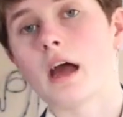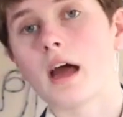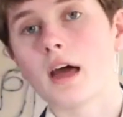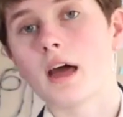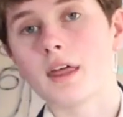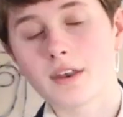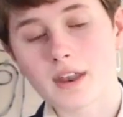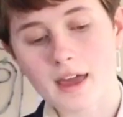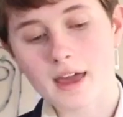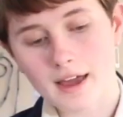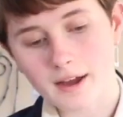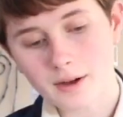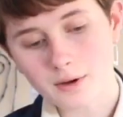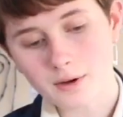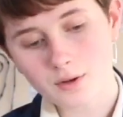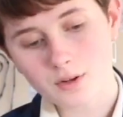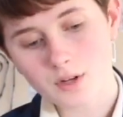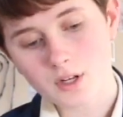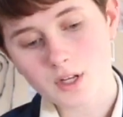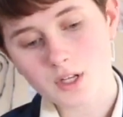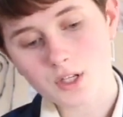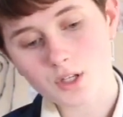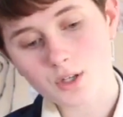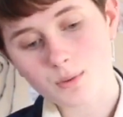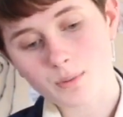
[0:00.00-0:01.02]
And now
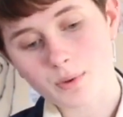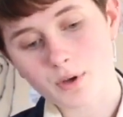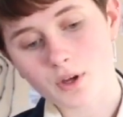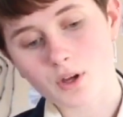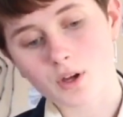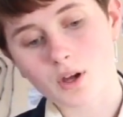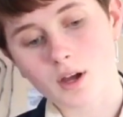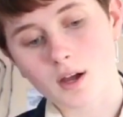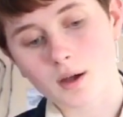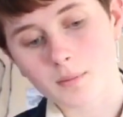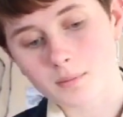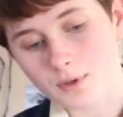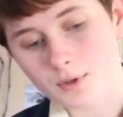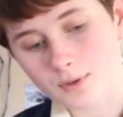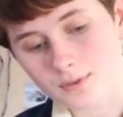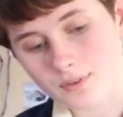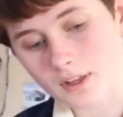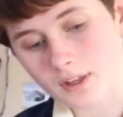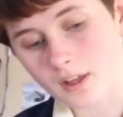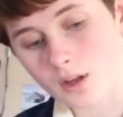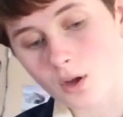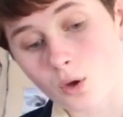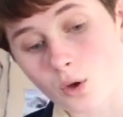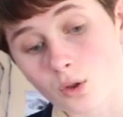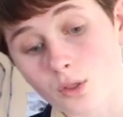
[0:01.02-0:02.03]
you put your
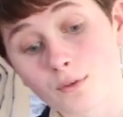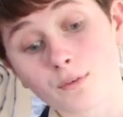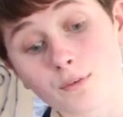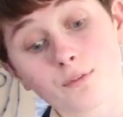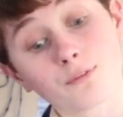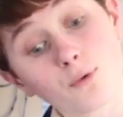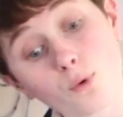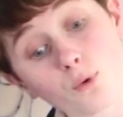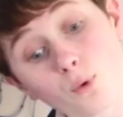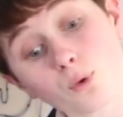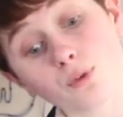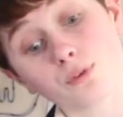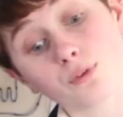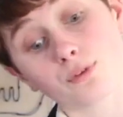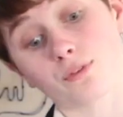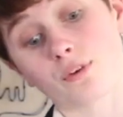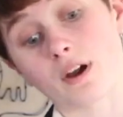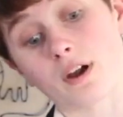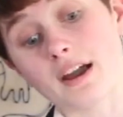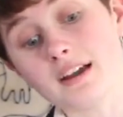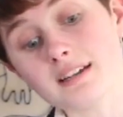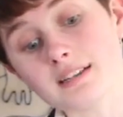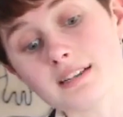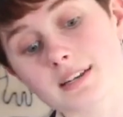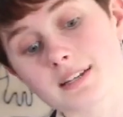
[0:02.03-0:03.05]
finger on the 4th
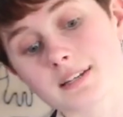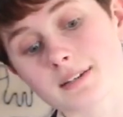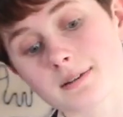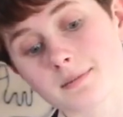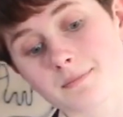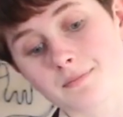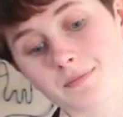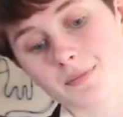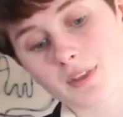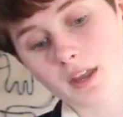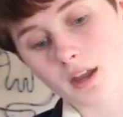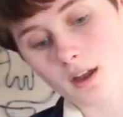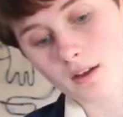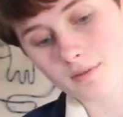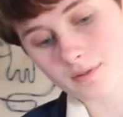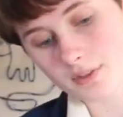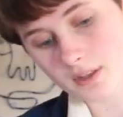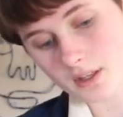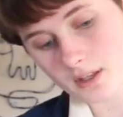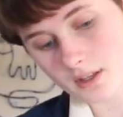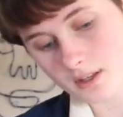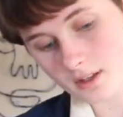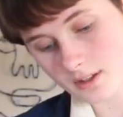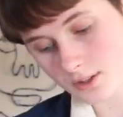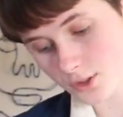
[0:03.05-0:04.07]
fret of
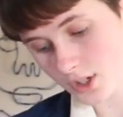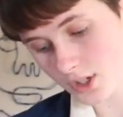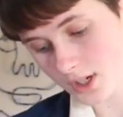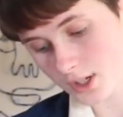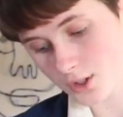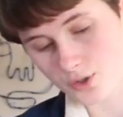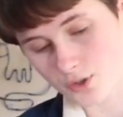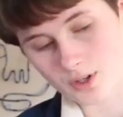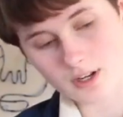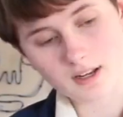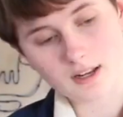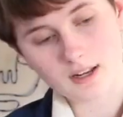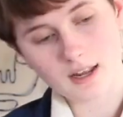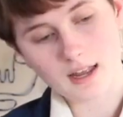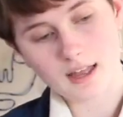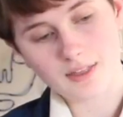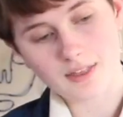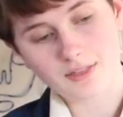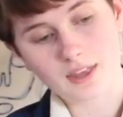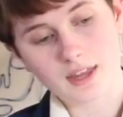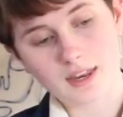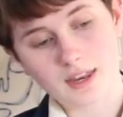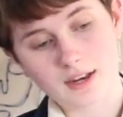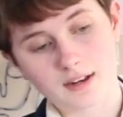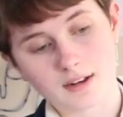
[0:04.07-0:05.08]
the G string,
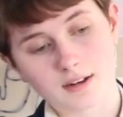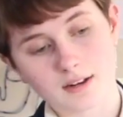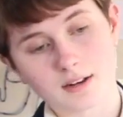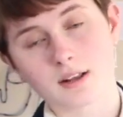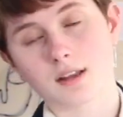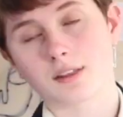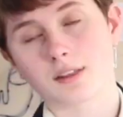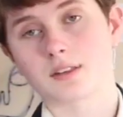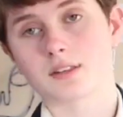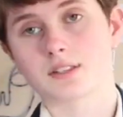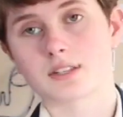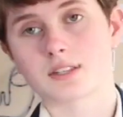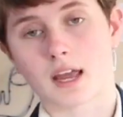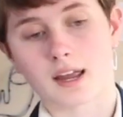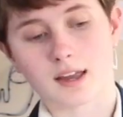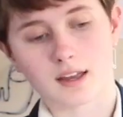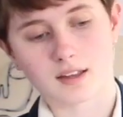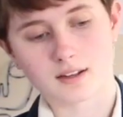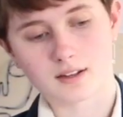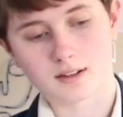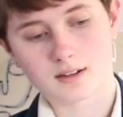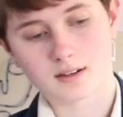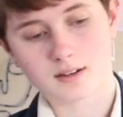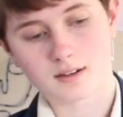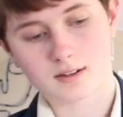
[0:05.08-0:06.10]
and then the
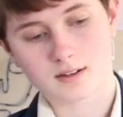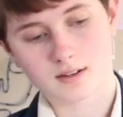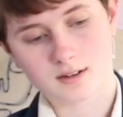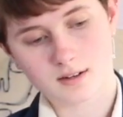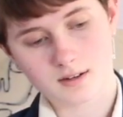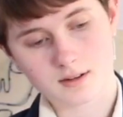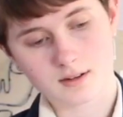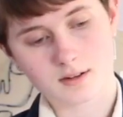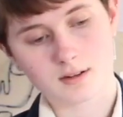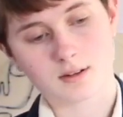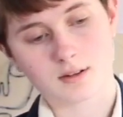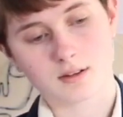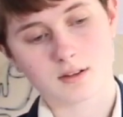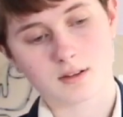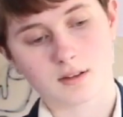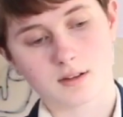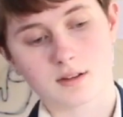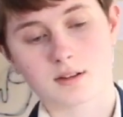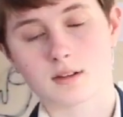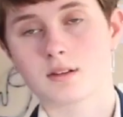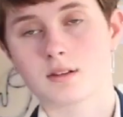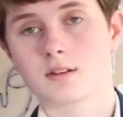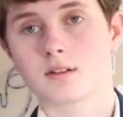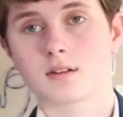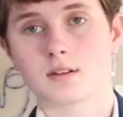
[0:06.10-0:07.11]
2nd.
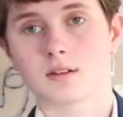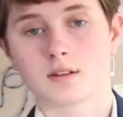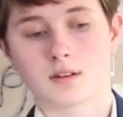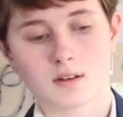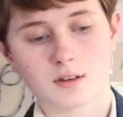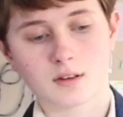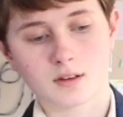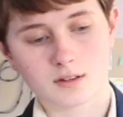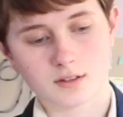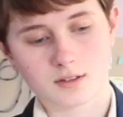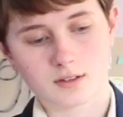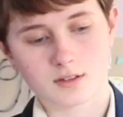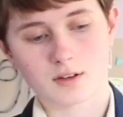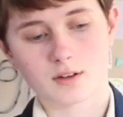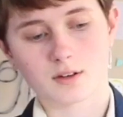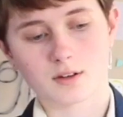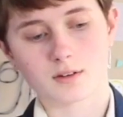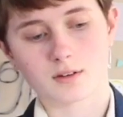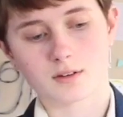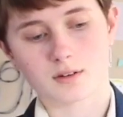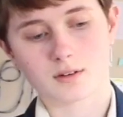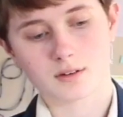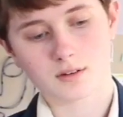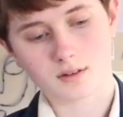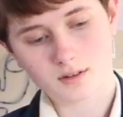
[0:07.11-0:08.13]

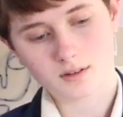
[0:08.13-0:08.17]
So,